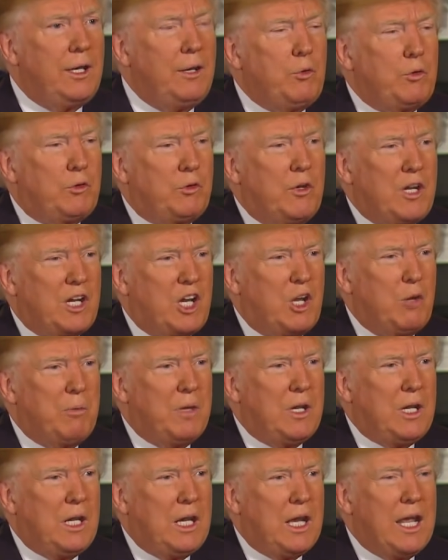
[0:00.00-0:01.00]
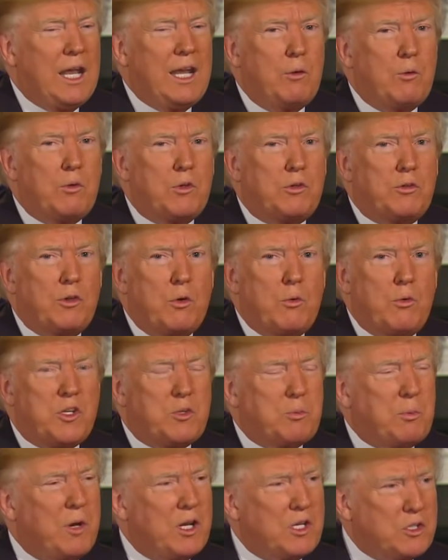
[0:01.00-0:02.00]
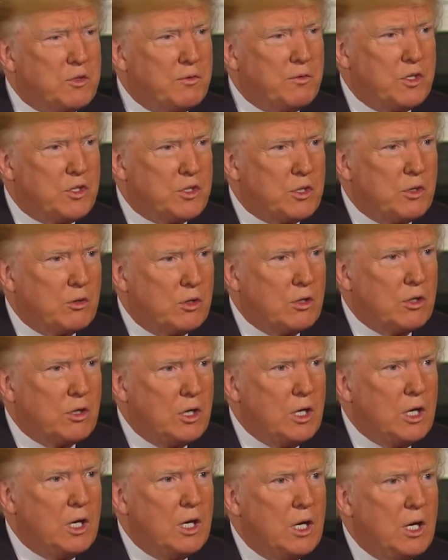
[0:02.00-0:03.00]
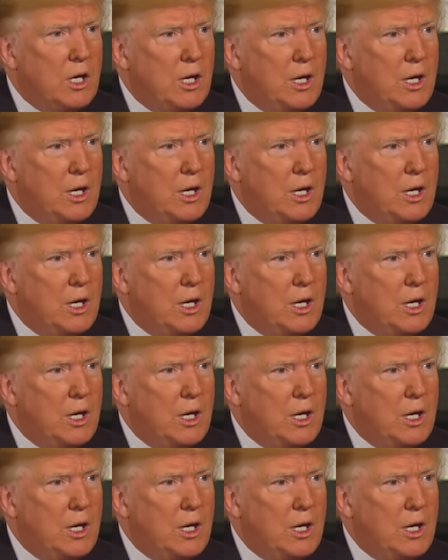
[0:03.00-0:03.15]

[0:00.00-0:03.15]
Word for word: He was on a committee and he was so responsive and so good